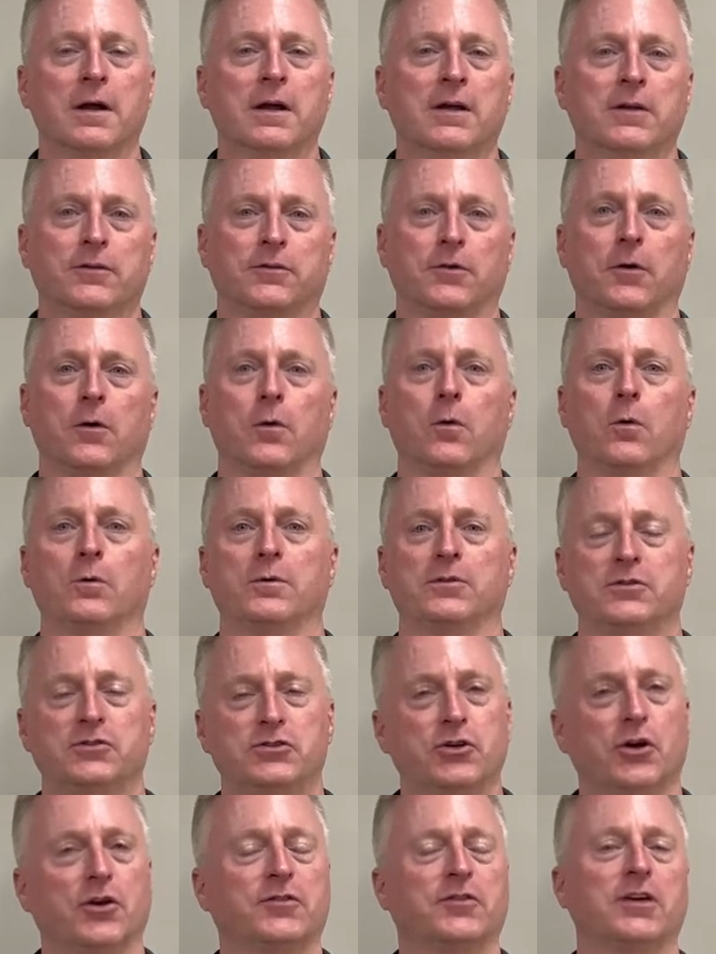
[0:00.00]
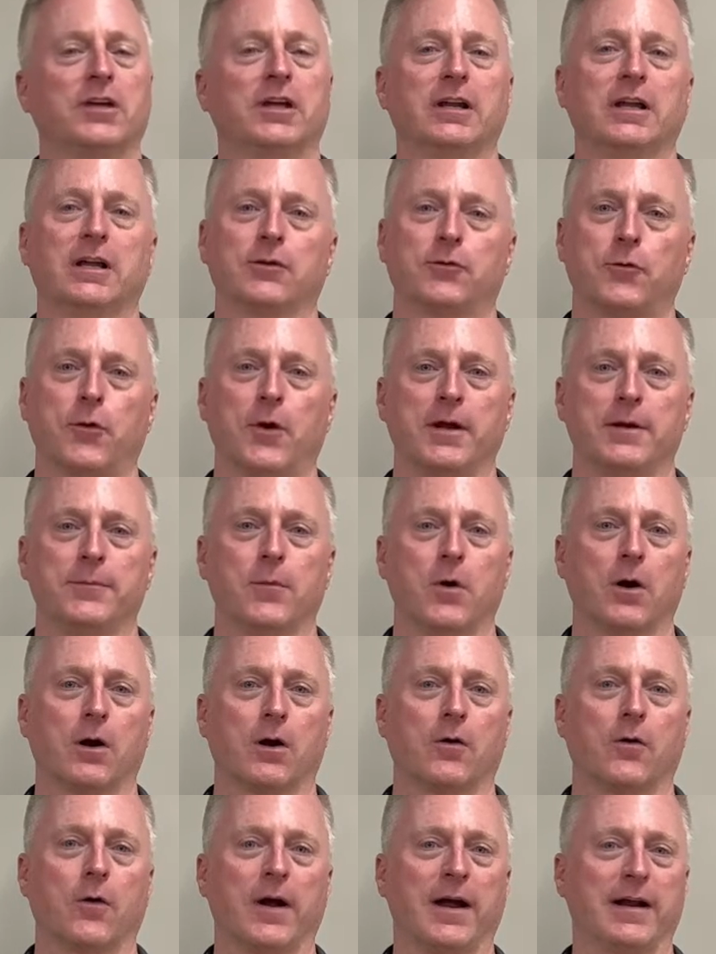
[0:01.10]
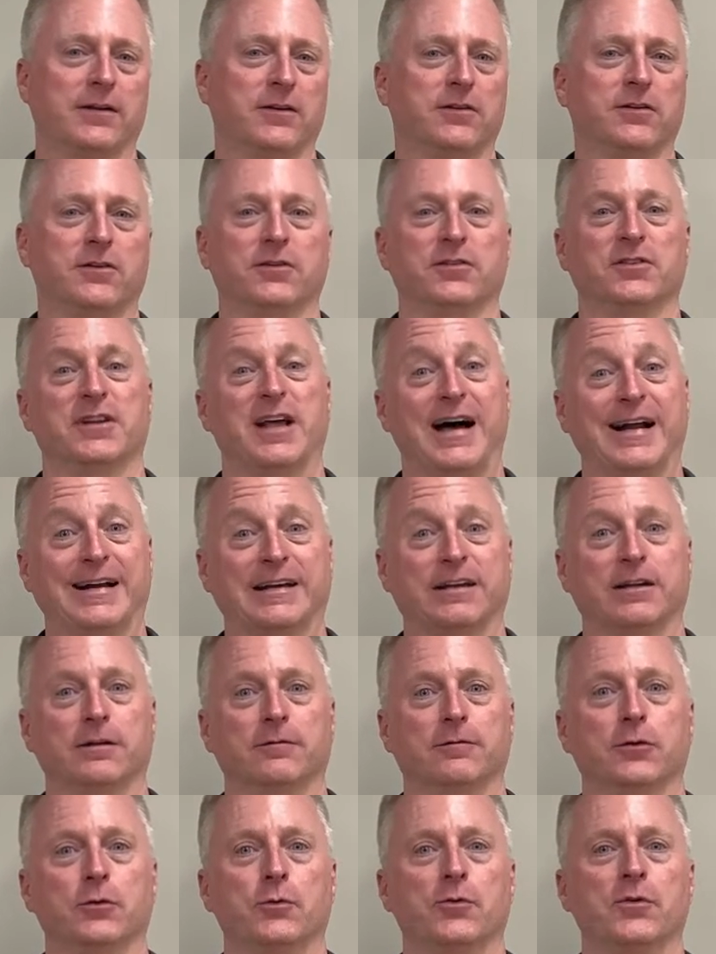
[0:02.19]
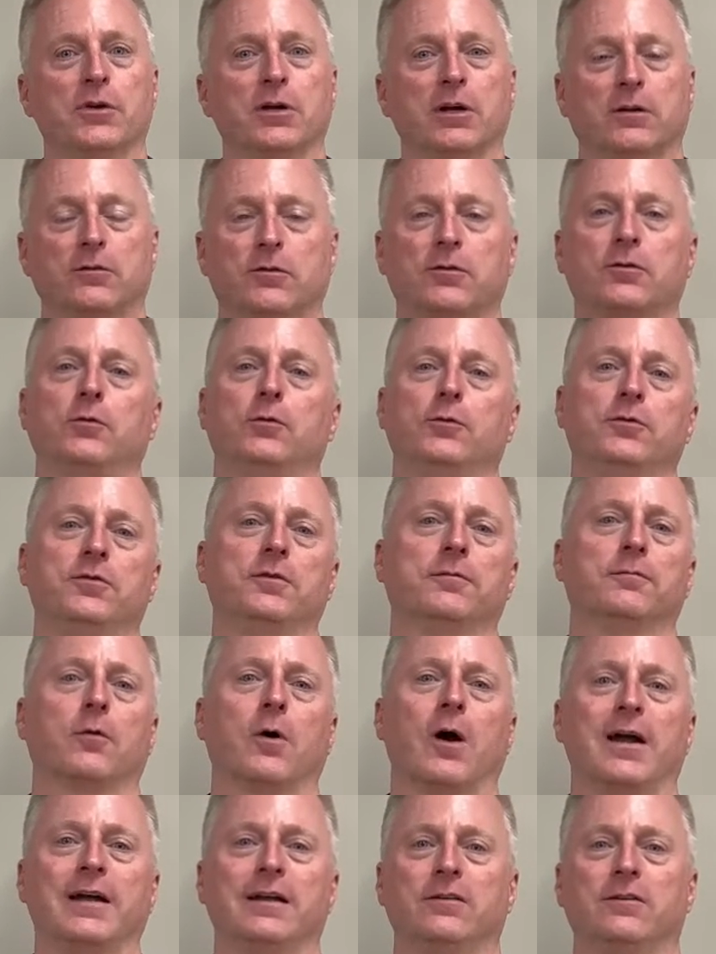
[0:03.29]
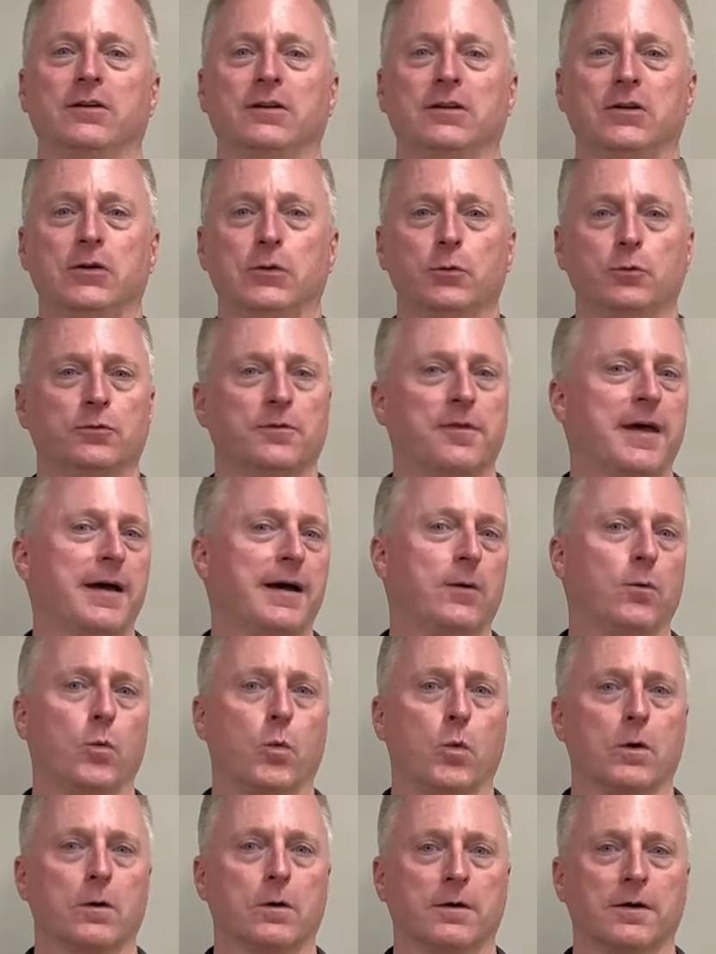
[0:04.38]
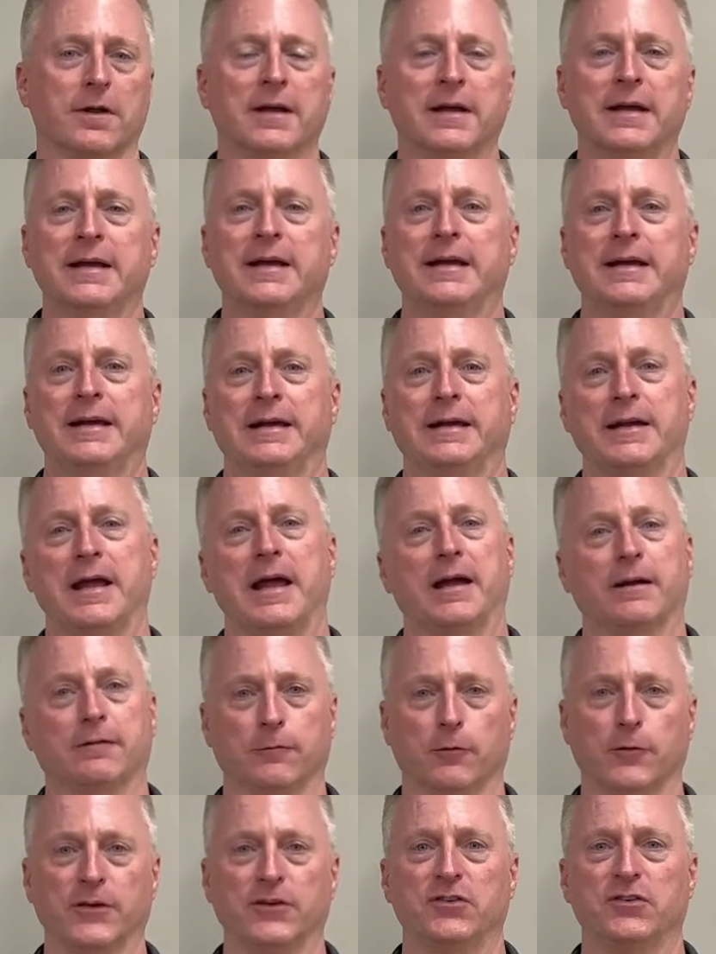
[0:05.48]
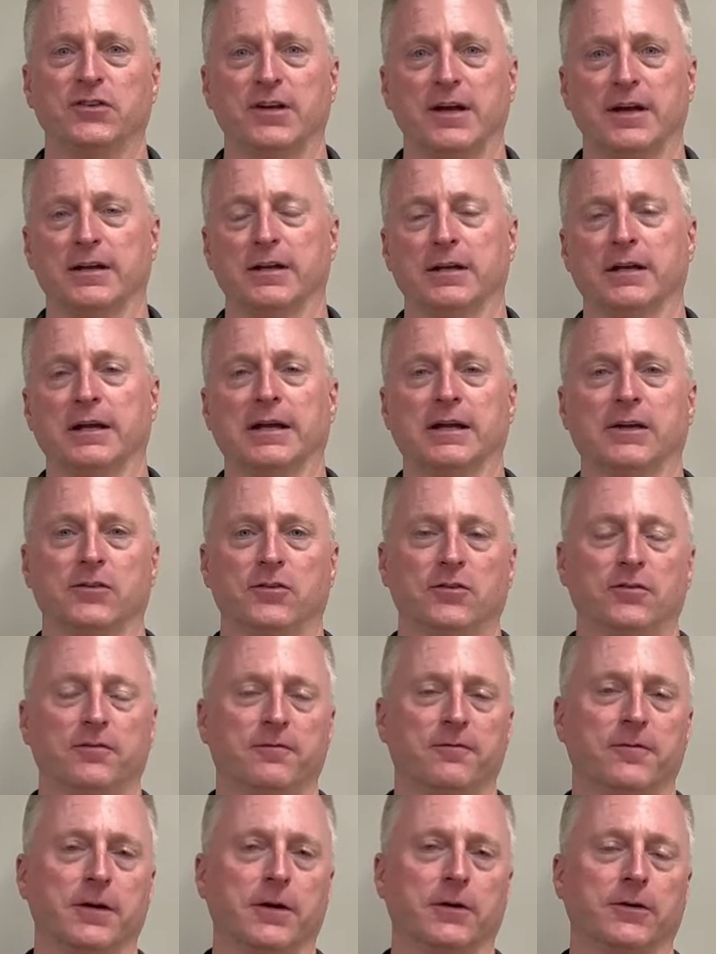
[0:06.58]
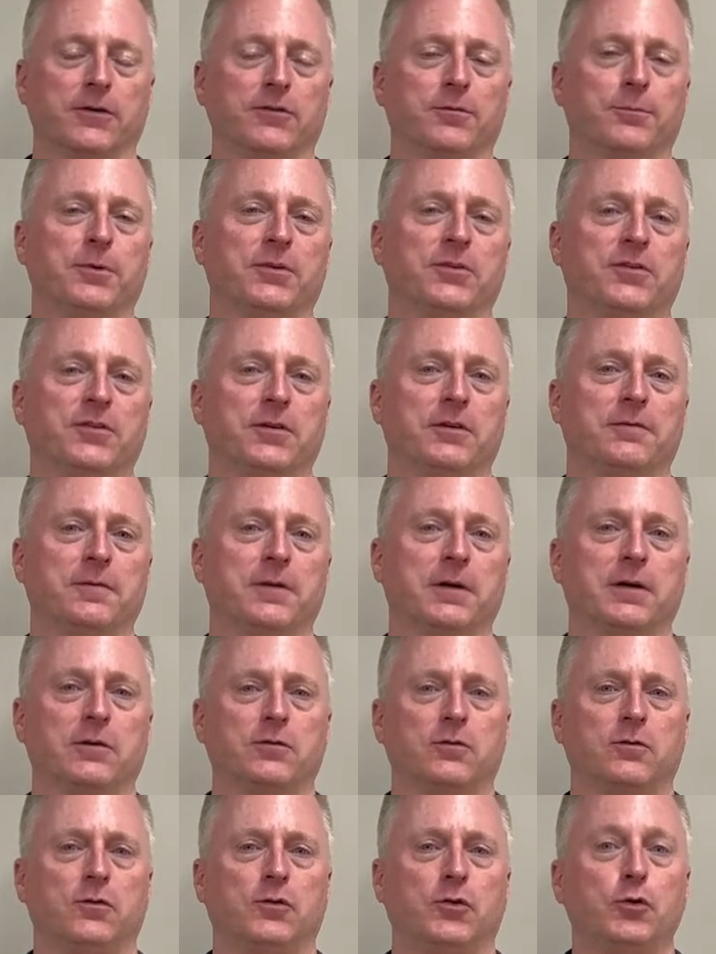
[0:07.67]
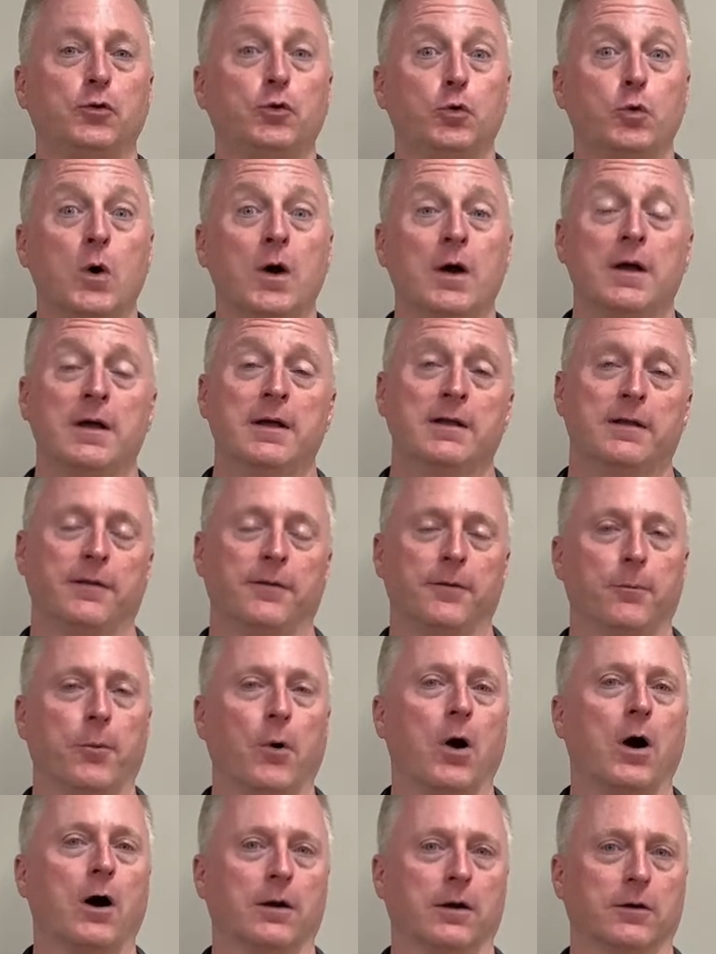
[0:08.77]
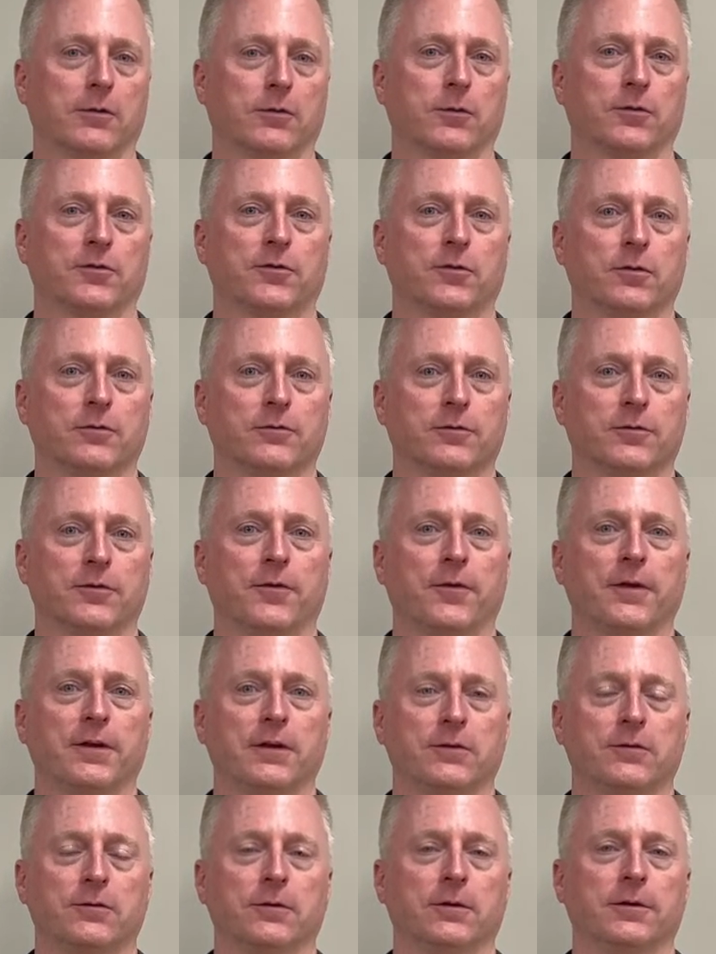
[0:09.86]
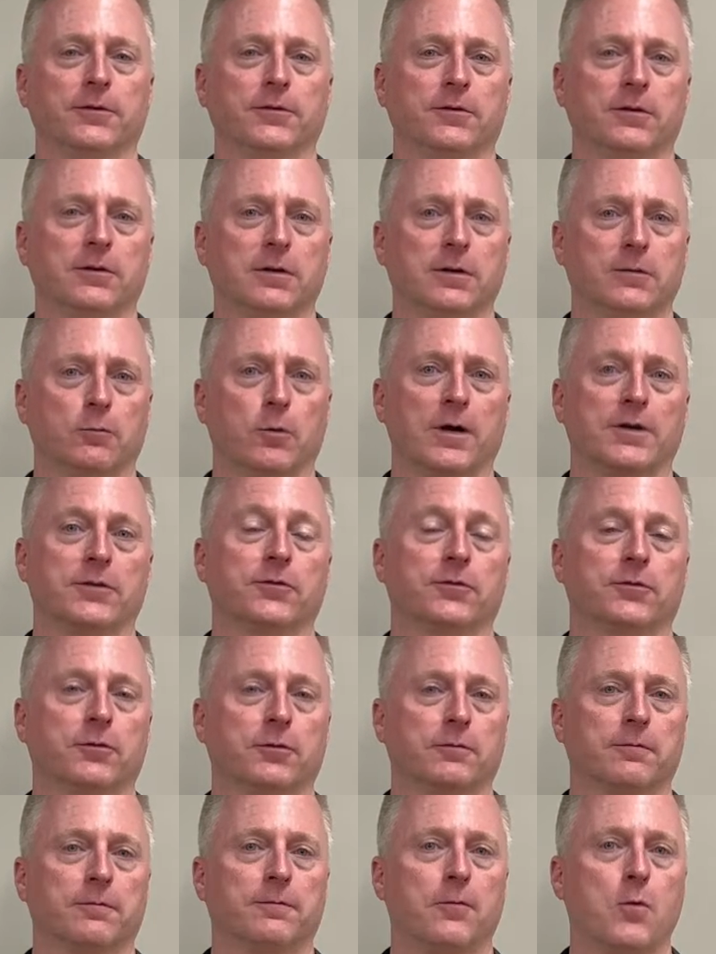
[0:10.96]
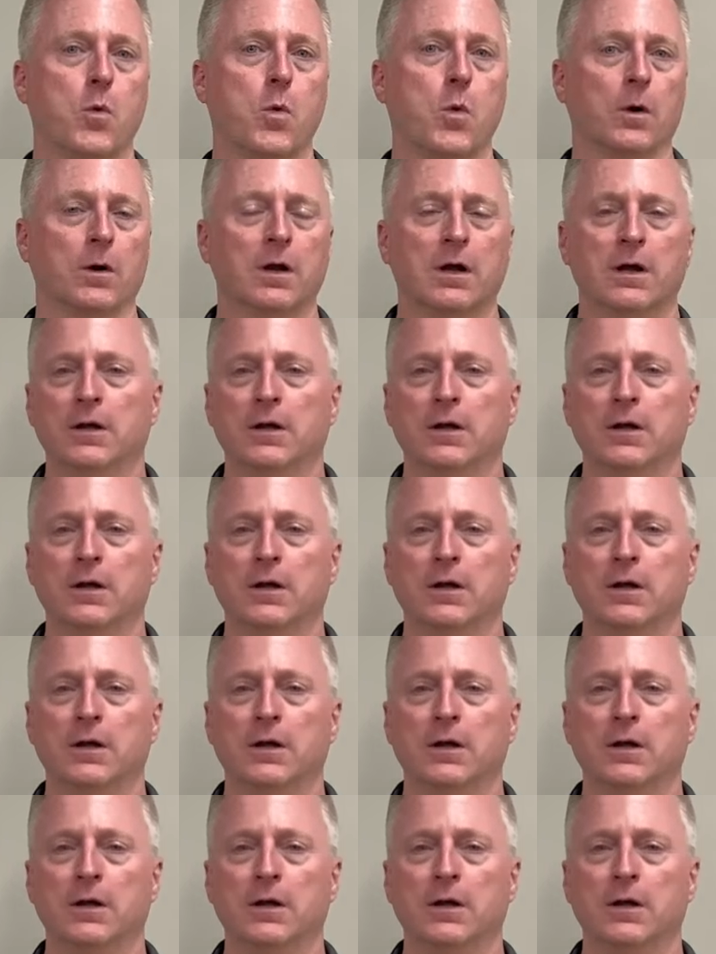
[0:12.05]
So just getting a trademark granted does not give you the exclusive right to use that word in every setting. It's very specific to the product or service that it's listed and registered for.